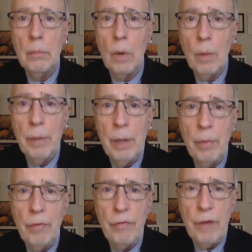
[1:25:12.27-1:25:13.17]
more
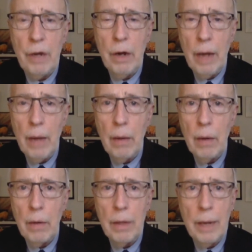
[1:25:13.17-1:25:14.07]
people figured out
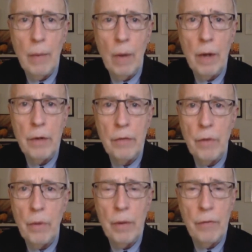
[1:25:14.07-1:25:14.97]
that they wanted to
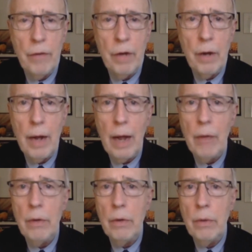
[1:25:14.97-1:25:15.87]
vote and figured out
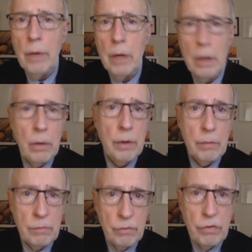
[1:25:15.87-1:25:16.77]
how to do it and do it
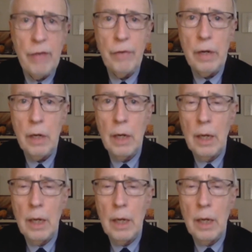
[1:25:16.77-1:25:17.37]
safely